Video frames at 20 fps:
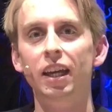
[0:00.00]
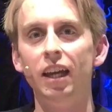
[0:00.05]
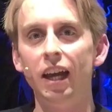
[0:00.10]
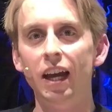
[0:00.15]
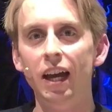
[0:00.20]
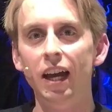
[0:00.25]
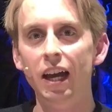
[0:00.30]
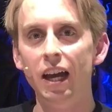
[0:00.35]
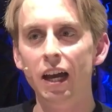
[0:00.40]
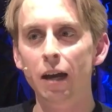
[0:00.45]

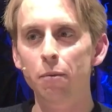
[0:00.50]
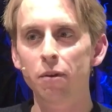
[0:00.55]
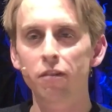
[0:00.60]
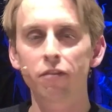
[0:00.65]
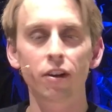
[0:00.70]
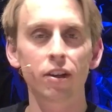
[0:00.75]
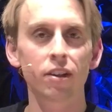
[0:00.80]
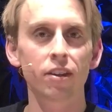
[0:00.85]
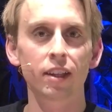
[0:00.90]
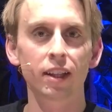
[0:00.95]
Uh, but the
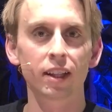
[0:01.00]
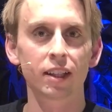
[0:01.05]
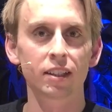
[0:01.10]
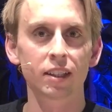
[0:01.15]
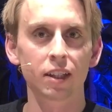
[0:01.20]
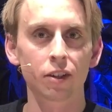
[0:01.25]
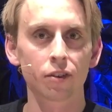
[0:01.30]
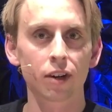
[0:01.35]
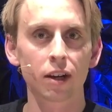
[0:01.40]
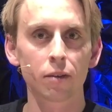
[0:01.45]
funny thing is
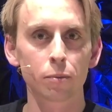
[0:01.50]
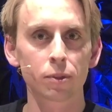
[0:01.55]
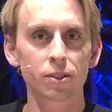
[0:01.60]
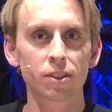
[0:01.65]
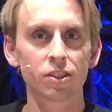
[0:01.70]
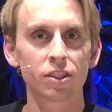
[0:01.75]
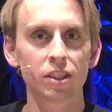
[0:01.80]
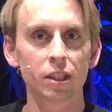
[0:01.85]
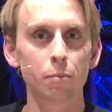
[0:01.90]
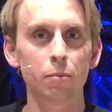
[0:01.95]
Iran was so
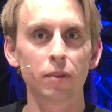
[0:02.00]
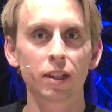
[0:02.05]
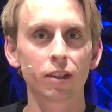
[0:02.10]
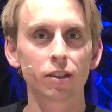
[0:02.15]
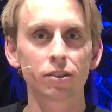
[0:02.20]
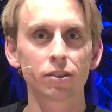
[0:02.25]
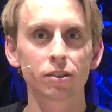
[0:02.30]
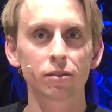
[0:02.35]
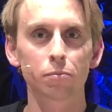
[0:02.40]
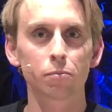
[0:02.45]
cheap
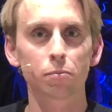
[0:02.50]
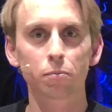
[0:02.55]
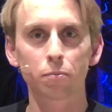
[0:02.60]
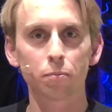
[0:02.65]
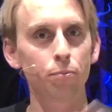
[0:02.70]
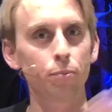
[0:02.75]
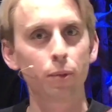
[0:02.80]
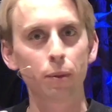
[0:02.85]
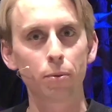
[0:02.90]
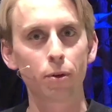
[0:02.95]
because
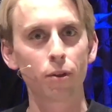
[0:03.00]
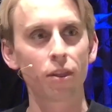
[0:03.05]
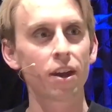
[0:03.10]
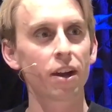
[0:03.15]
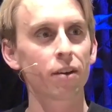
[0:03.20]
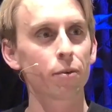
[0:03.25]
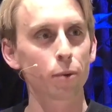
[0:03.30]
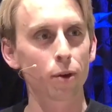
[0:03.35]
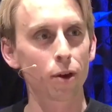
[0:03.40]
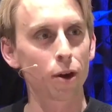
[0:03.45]
people
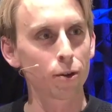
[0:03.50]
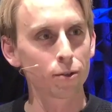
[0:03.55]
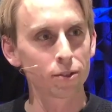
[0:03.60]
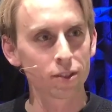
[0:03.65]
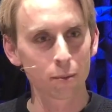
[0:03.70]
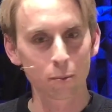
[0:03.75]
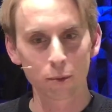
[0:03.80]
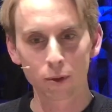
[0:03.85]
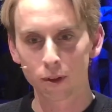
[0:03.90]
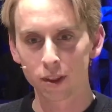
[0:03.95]
there were
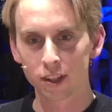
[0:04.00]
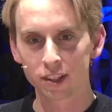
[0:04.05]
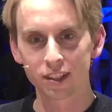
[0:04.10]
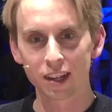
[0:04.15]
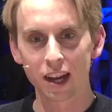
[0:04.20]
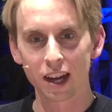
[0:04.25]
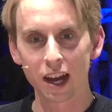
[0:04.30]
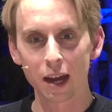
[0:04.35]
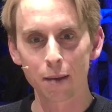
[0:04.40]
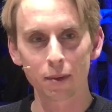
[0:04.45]
hosting me all the
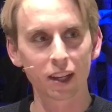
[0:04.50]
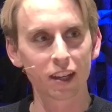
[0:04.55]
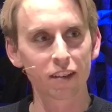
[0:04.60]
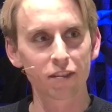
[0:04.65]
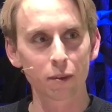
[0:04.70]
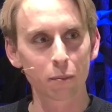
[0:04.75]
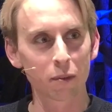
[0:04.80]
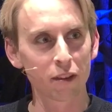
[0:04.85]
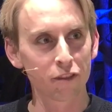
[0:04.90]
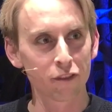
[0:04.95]
time and
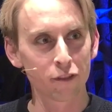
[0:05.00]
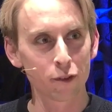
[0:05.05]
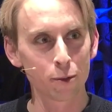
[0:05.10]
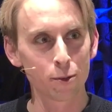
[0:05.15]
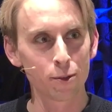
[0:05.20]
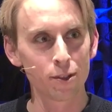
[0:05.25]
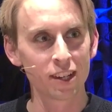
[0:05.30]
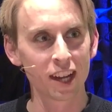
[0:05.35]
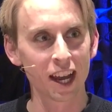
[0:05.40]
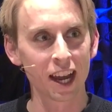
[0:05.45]
giving me food,